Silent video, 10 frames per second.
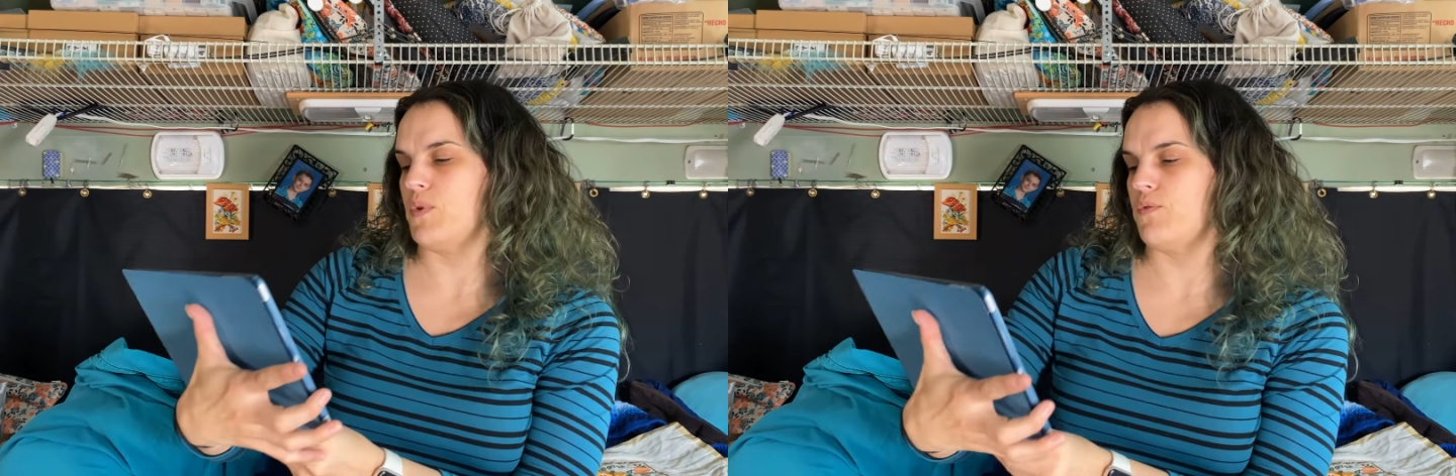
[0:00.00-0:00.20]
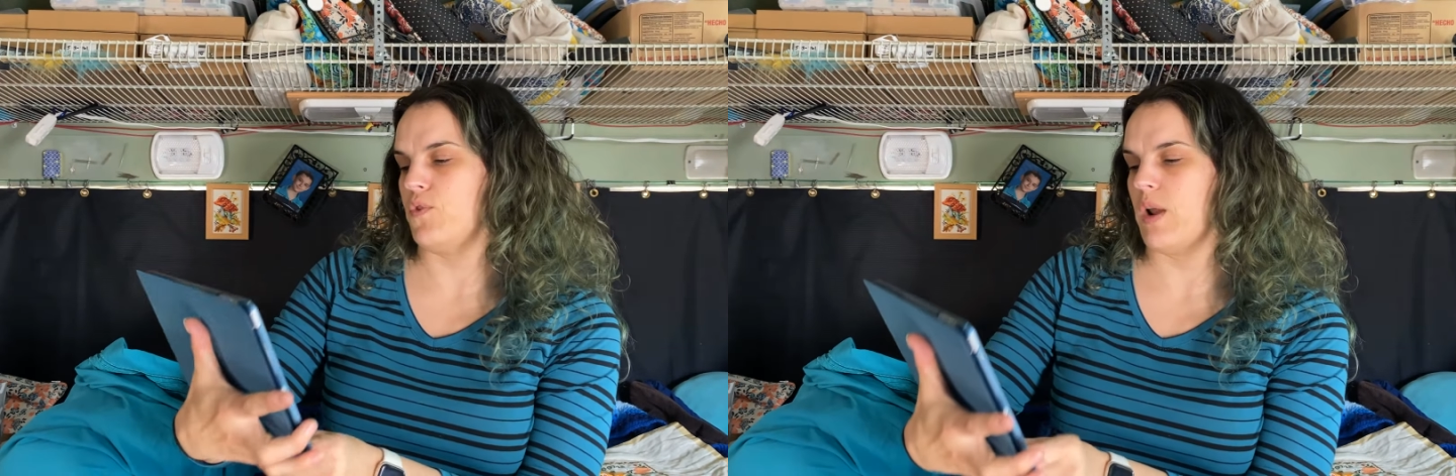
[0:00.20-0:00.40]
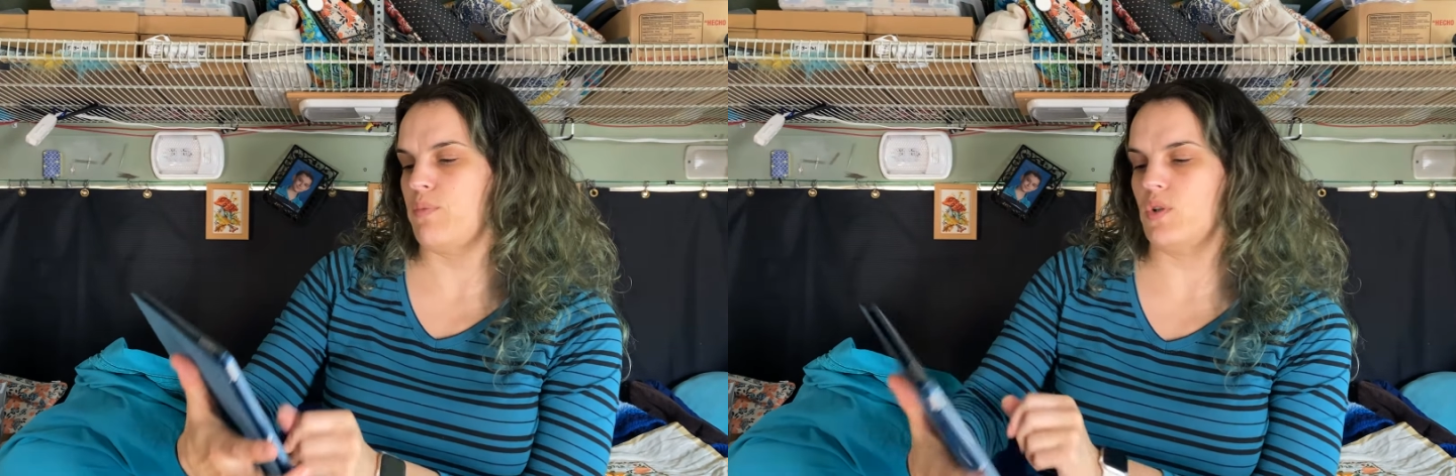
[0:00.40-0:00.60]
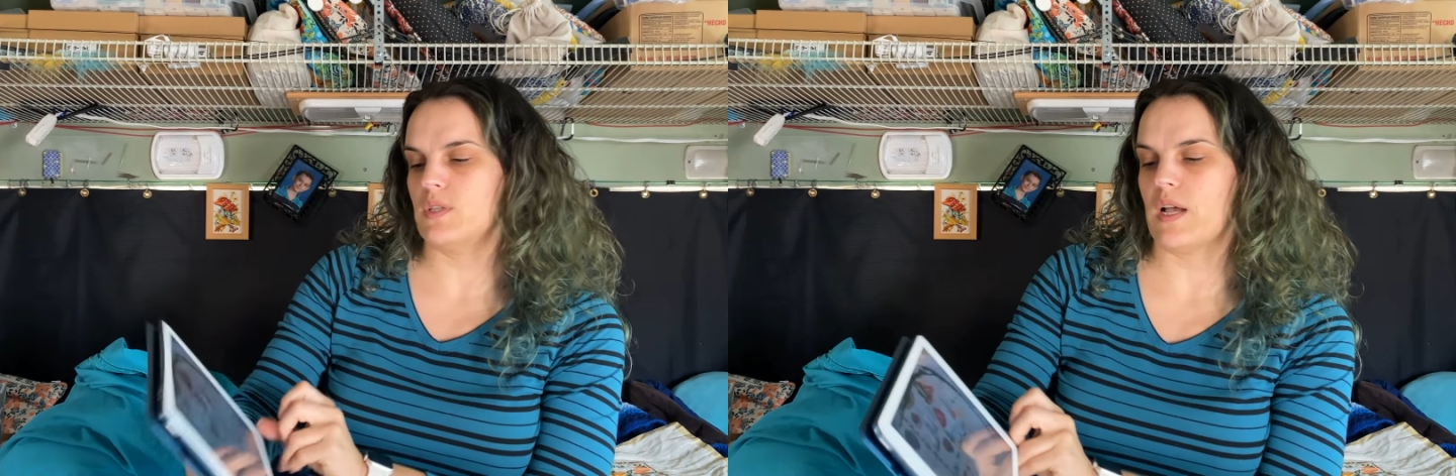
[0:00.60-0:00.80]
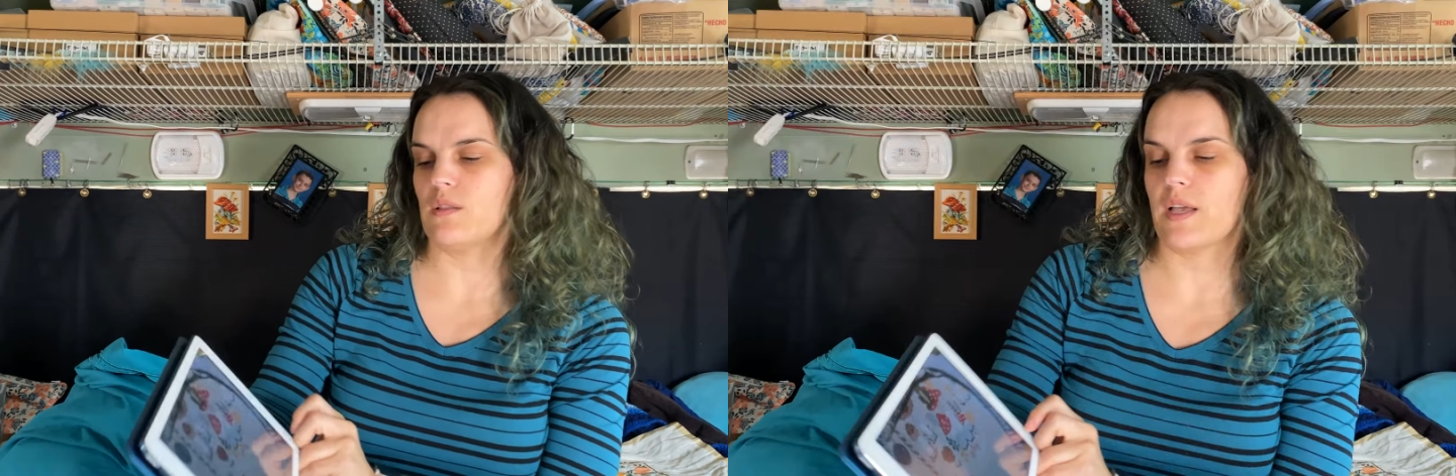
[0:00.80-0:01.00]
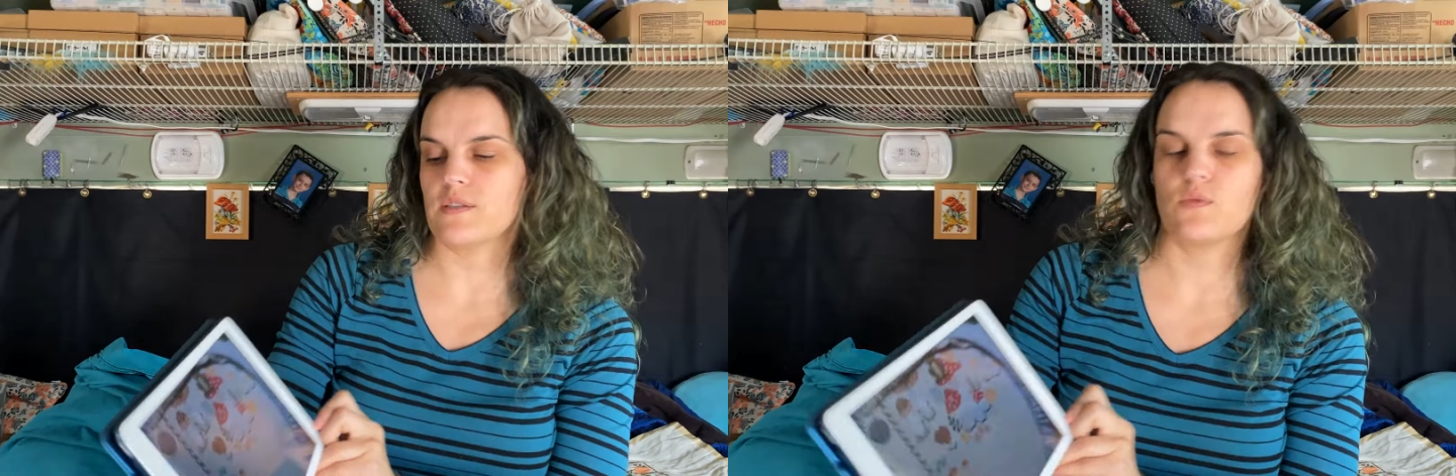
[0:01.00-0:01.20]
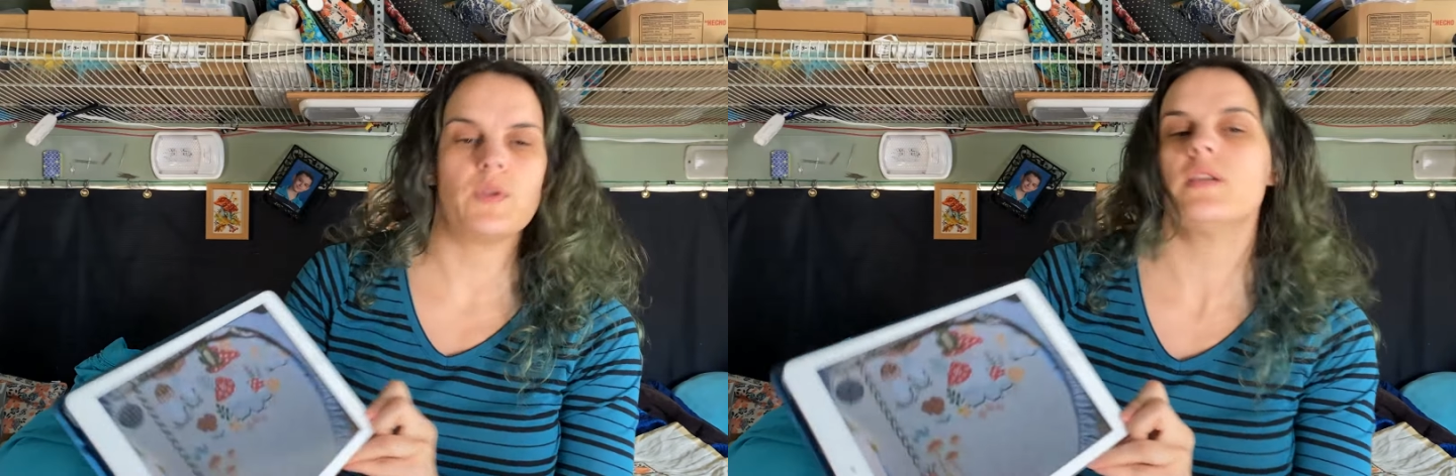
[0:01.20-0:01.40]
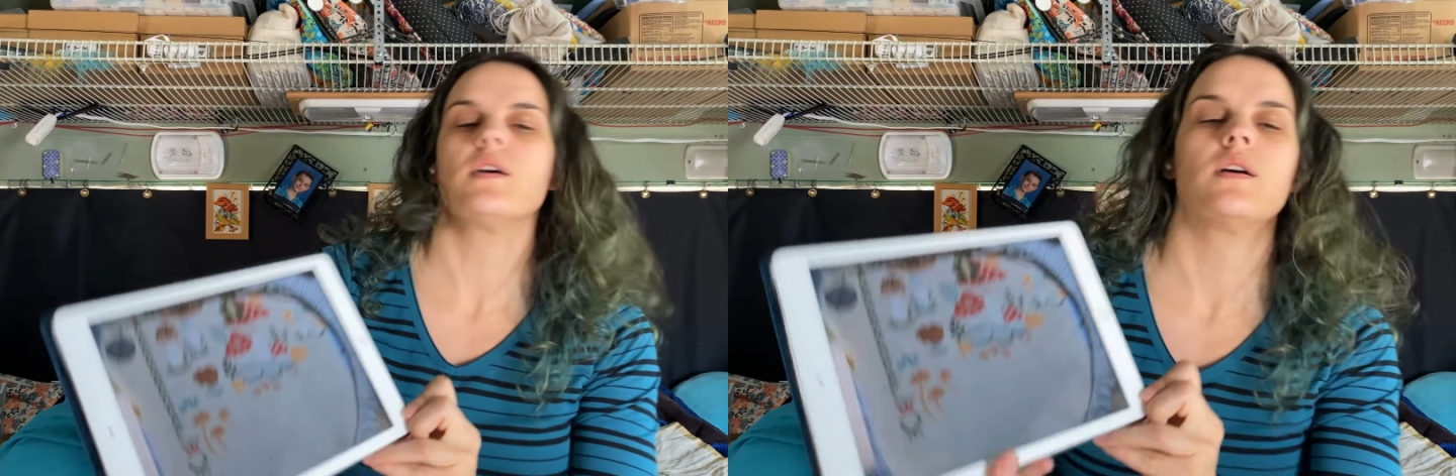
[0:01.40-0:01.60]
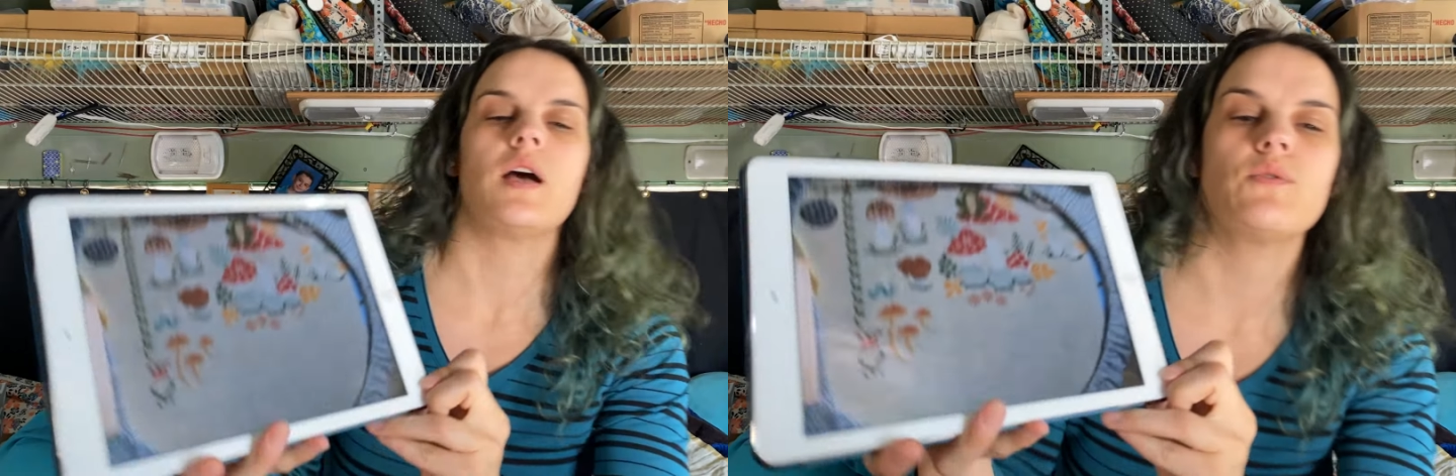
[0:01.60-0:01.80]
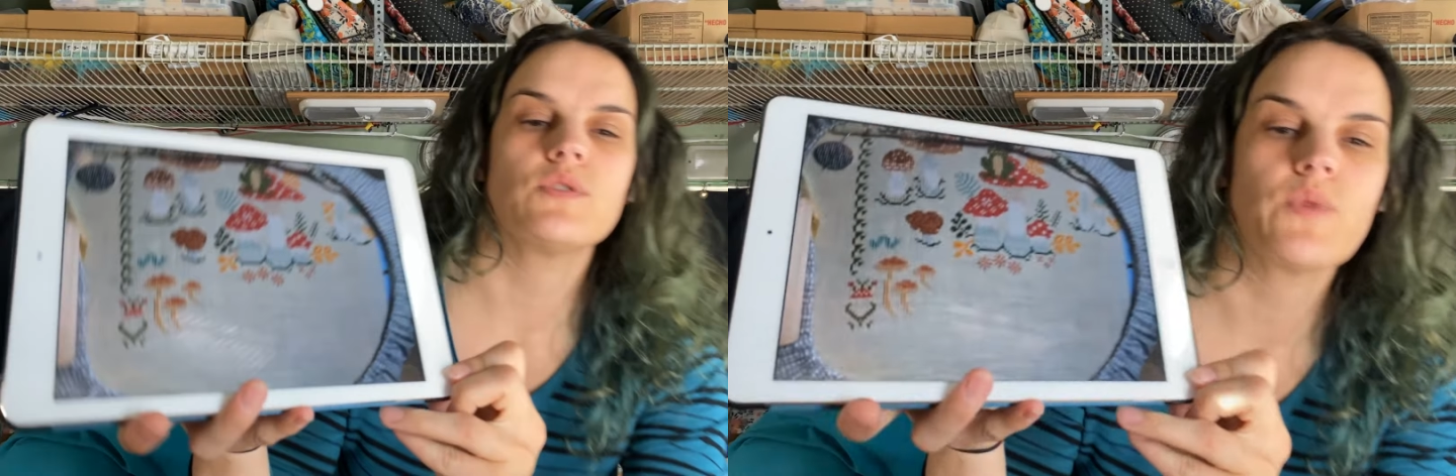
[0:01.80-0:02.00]
before I pulled it out last week,
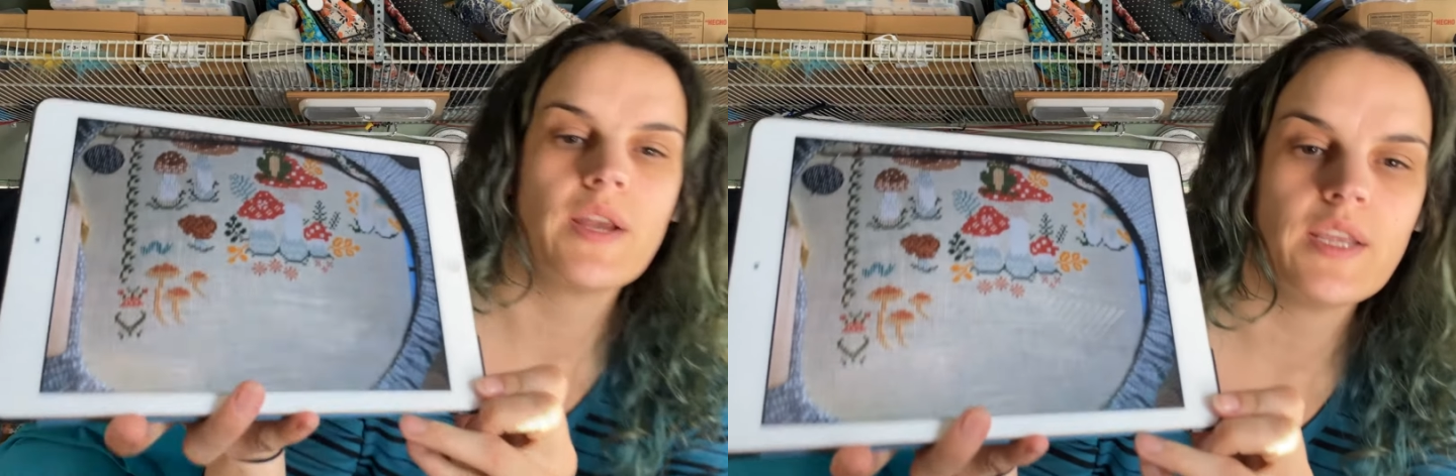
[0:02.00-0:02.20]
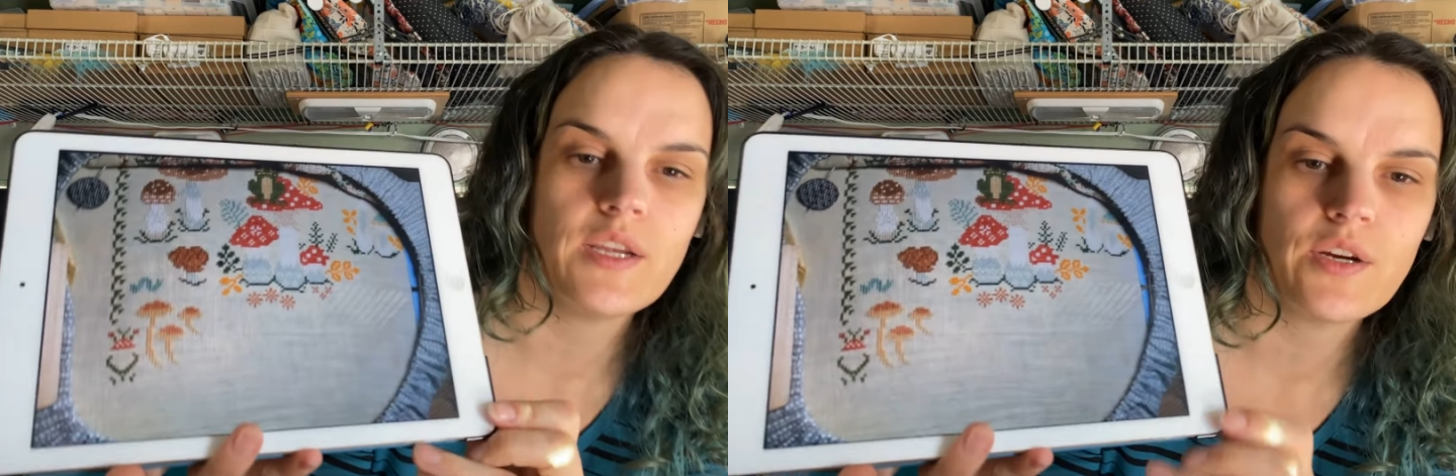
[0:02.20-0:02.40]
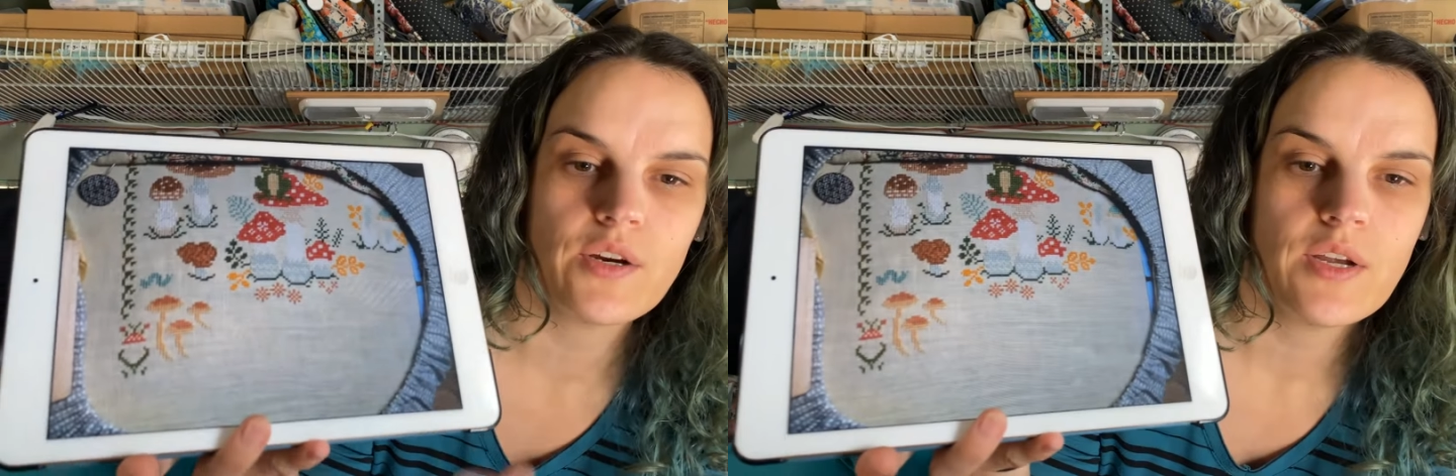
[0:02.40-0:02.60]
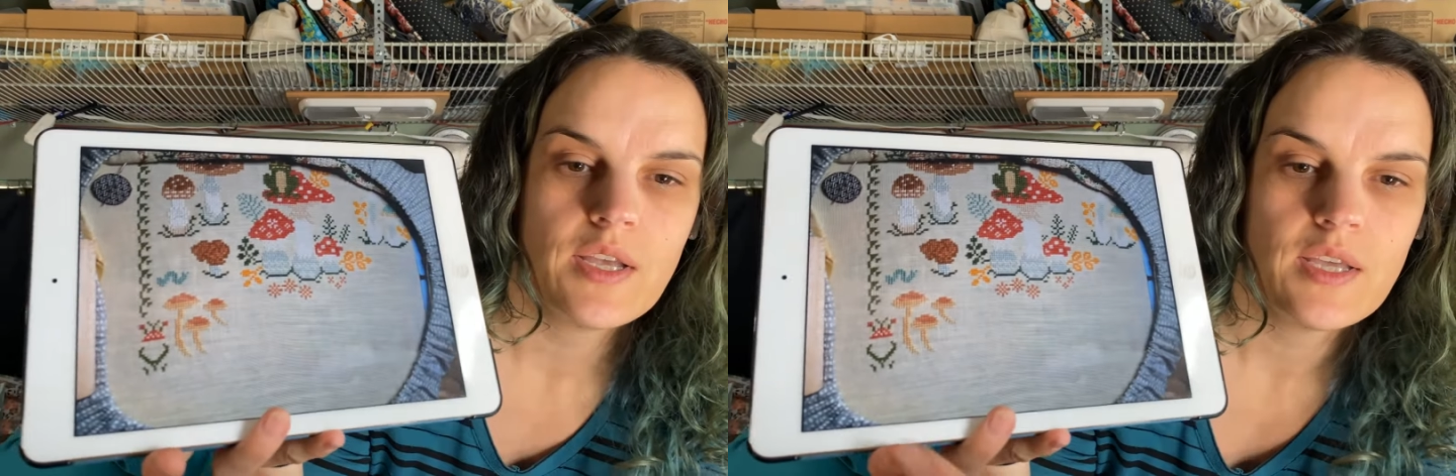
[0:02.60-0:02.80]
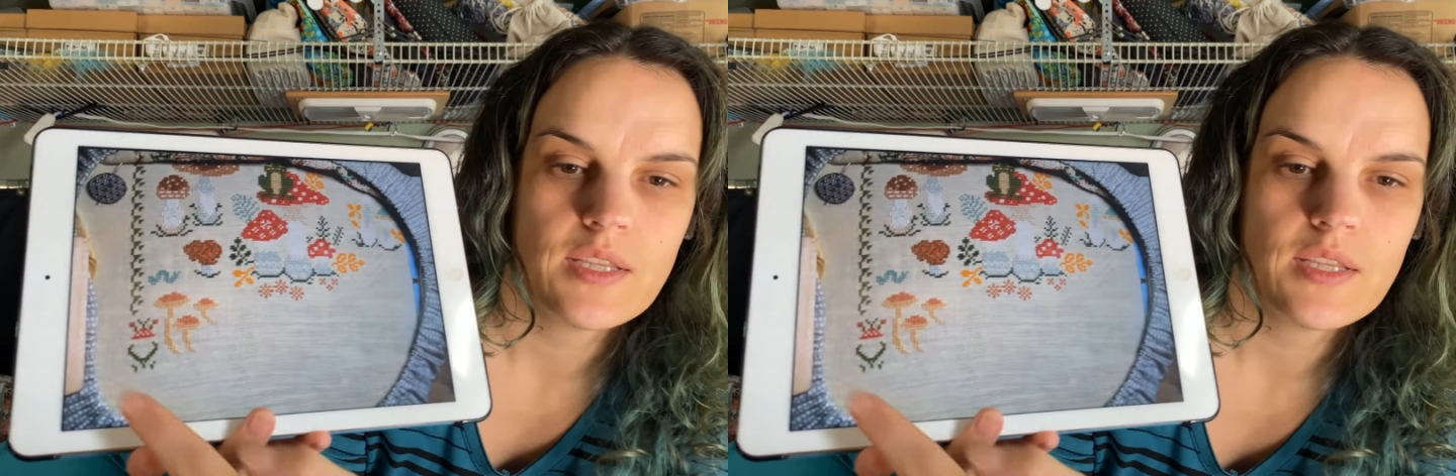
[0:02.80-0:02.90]
I was right here.